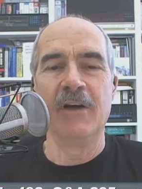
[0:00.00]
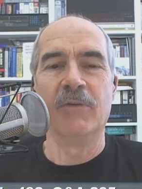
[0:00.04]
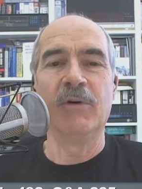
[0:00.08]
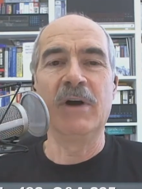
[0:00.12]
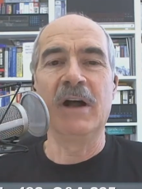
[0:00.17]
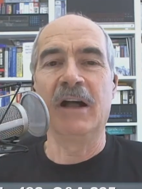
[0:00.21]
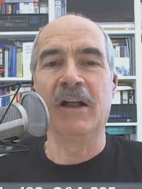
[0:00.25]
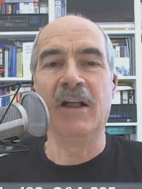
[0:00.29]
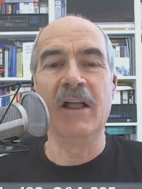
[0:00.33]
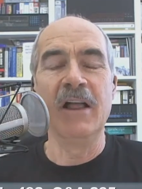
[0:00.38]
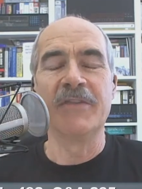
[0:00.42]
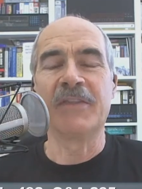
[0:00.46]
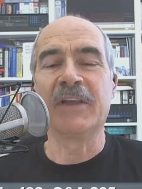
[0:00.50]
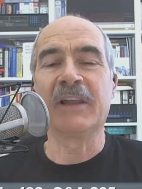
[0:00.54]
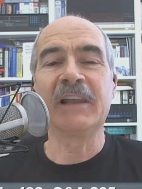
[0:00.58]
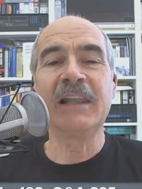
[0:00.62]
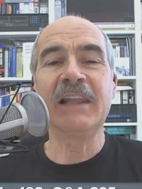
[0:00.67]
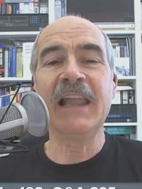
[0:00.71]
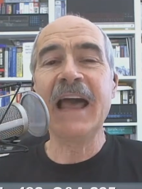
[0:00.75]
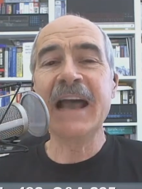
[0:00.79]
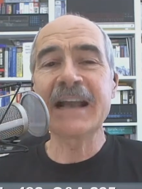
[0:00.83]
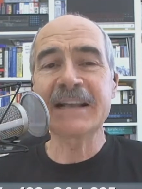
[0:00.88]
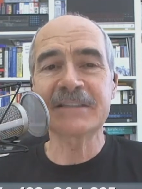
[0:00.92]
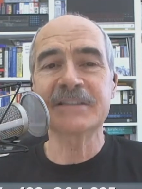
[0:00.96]
Well, the
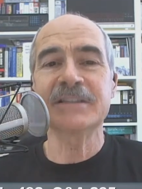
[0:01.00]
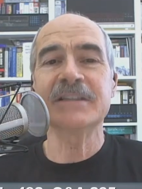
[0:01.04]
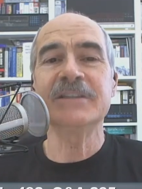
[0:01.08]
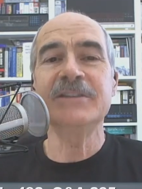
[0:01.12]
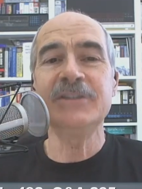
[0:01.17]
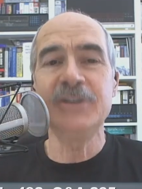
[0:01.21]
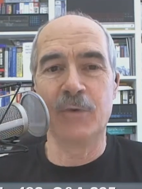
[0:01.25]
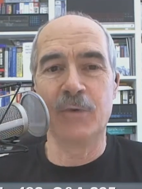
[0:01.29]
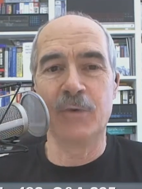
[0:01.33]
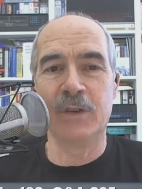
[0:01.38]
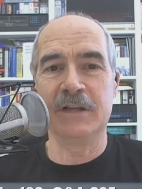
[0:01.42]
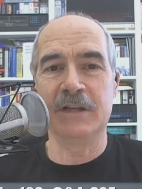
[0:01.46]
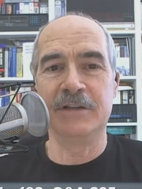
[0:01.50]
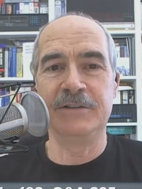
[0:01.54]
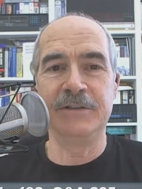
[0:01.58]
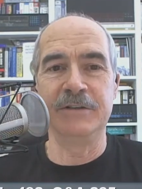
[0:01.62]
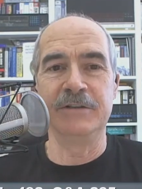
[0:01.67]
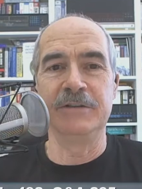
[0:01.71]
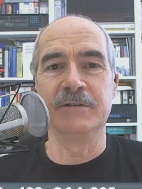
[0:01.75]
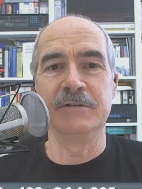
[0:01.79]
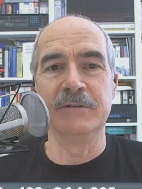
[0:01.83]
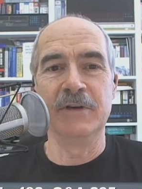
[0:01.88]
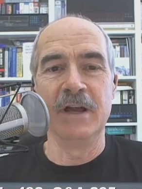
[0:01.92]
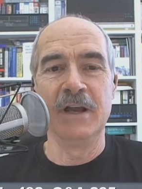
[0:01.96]
last thing you want to
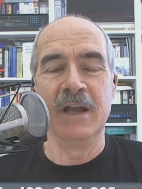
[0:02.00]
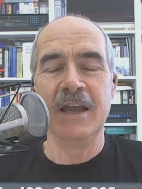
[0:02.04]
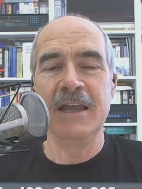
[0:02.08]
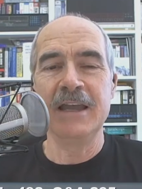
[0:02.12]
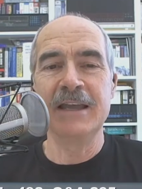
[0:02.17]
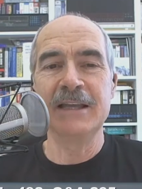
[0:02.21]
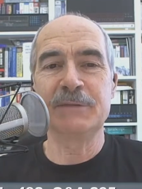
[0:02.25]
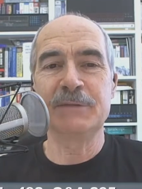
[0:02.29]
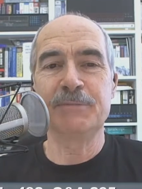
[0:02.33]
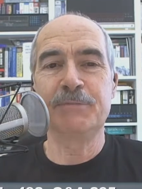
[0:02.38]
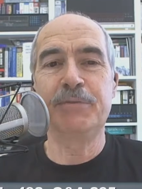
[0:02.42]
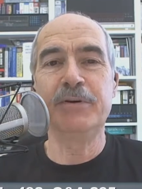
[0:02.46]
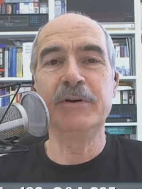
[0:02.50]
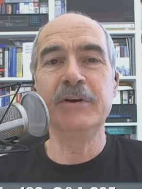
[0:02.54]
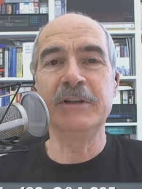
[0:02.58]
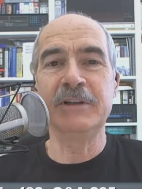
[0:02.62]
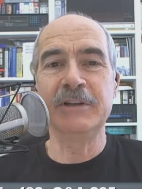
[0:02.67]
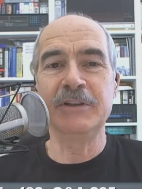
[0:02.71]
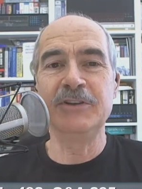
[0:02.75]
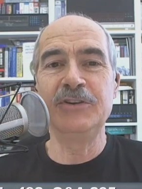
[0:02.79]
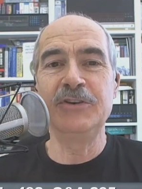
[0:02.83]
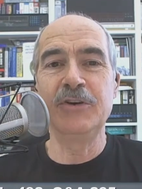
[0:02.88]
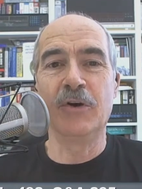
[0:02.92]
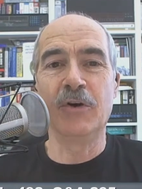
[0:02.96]
do is put
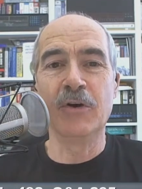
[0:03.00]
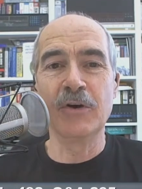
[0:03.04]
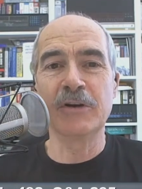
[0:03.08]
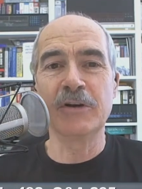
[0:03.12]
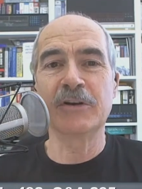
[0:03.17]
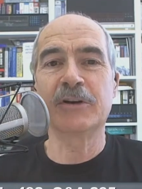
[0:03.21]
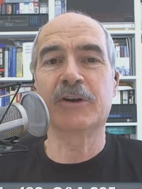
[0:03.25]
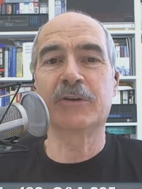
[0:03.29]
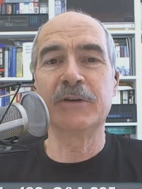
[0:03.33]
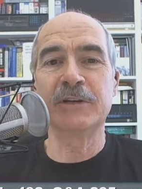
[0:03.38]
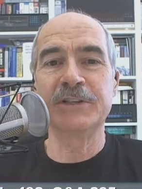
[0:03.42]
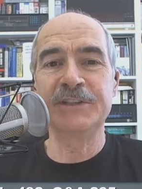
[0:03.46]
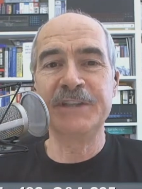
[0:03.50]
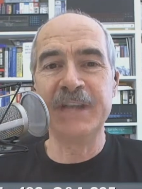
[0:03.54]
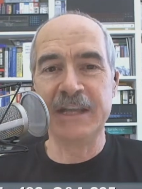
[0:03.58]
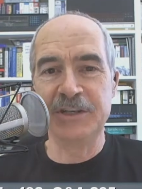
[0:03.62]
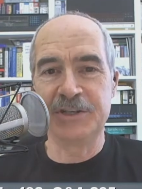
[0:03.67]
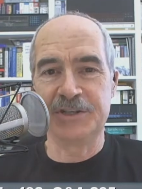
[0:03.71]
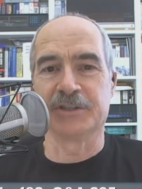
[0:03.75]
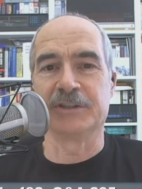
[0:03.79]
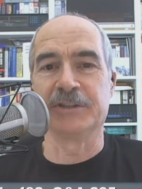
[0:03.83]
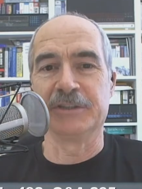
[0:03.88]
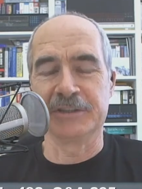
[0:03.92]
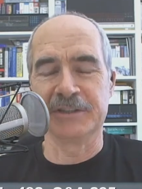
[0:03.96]
your
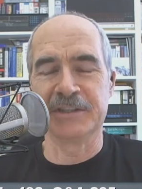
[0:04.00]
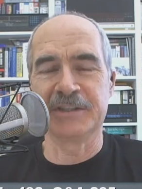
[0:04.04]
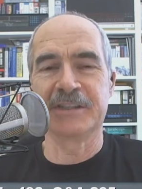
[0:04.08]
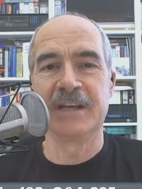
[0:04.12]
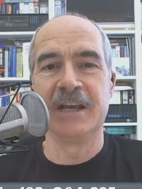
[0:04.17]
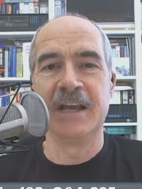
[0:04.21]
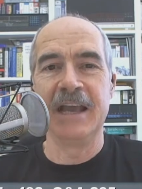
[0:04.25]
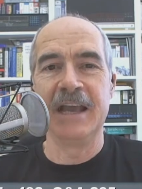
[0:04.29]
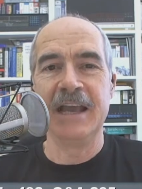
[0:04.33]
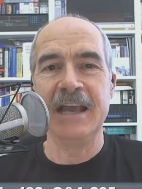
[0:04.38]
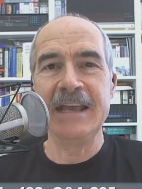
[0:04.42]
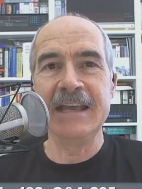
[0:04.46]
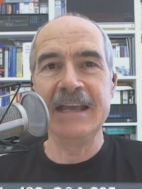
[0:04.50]
credentials